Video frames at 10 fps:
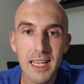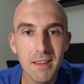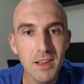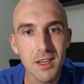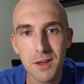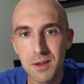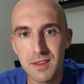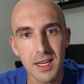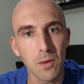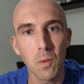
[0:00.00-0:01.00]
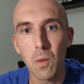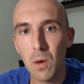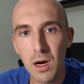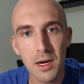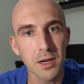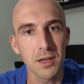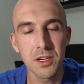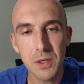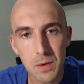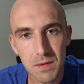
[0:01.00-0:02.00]
even using 1 or
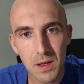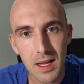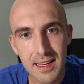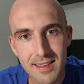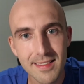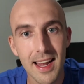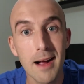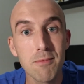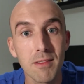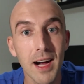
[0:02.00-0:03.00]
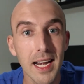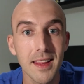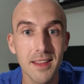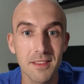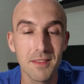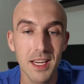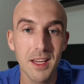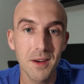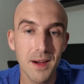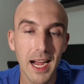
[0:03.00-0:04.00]
2 of the lessons that I provide in this
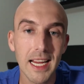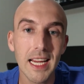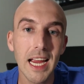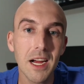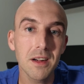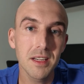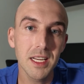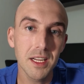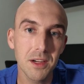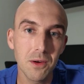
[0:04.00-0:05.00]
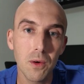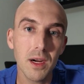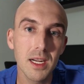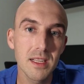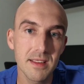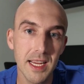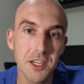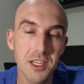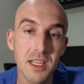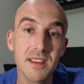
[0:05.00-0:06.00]
video, I guarantee your
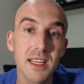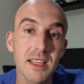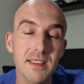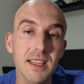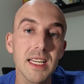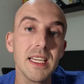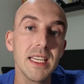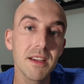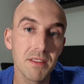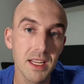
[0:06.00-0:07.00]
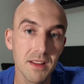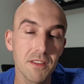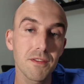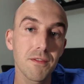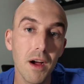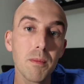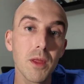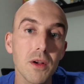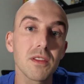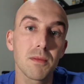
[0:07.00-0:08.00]
organization is going to see dividends from
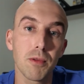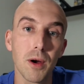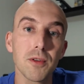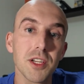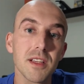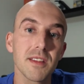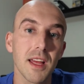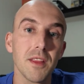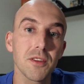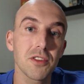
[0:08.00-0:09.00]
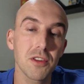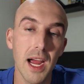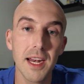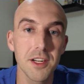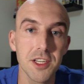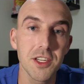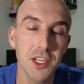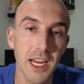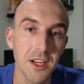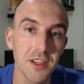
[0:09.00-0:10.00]
those approaches and those strategy
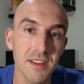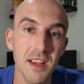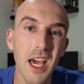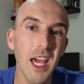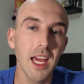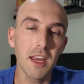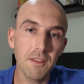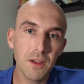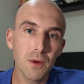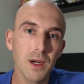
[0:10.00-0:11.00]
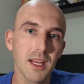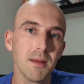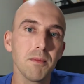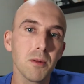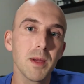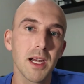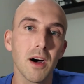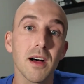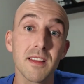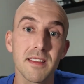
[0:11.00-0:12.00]
changes. And if you were to implement
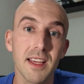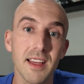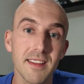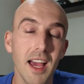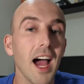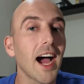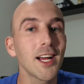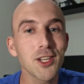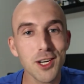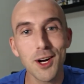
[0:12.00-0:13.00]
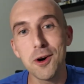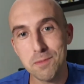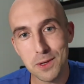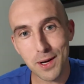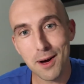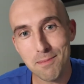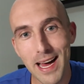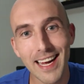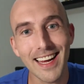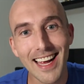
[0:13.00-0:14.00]
all 6, I sure hope you come
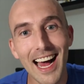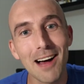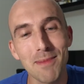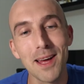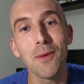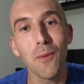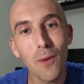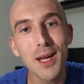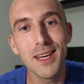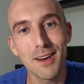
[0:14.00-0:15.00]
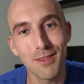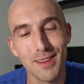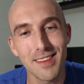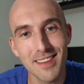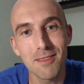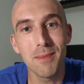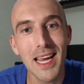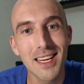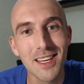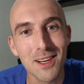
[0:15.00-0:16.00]
back and comment what differences it
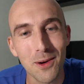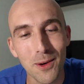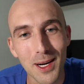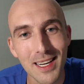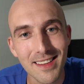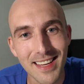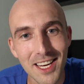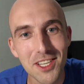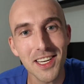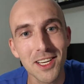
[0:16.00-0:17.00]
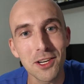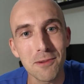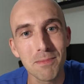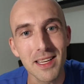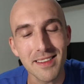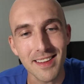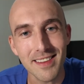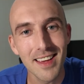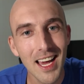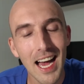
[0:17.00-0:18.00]
made to your organization and your
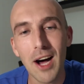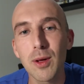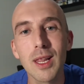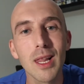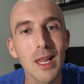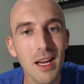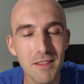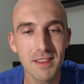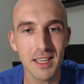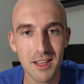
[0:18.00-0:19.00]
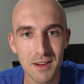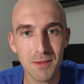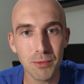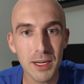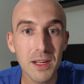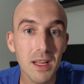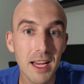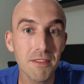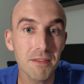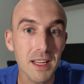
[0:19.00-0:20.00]
business. I would love to hear real
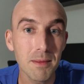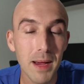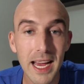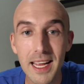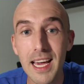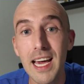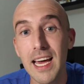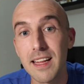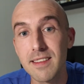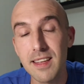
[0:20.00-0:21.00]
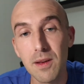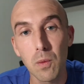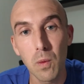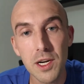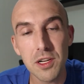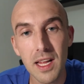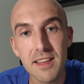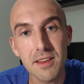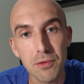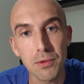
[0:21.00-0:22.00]
life feedback and see which
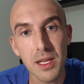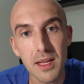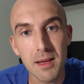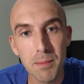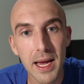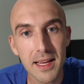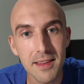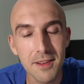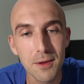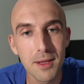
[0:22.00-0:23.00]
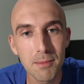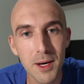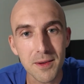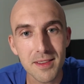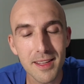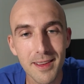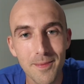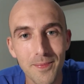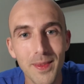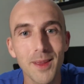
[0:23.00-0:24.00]
lesson really impacted you the most.
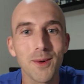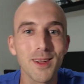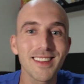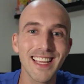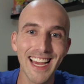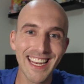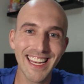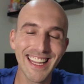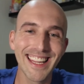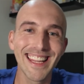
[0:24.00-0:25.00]
Once again,